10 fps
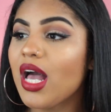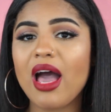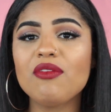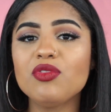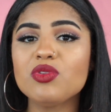
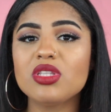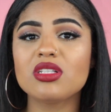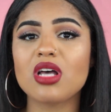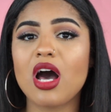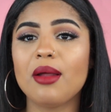I've used
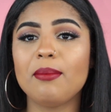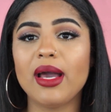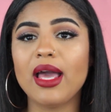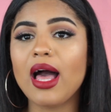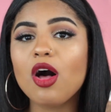this on
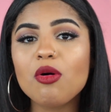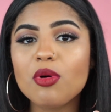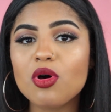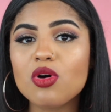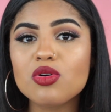my
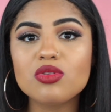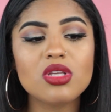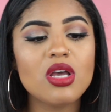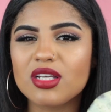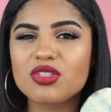
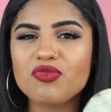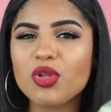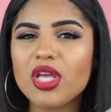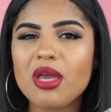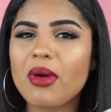elbows to
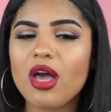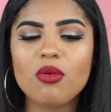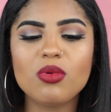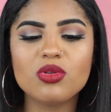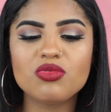exfoliate my
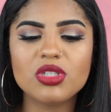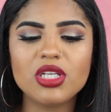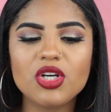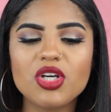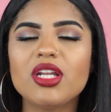elbows
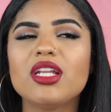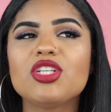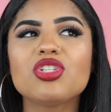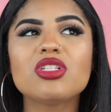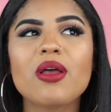really good, and it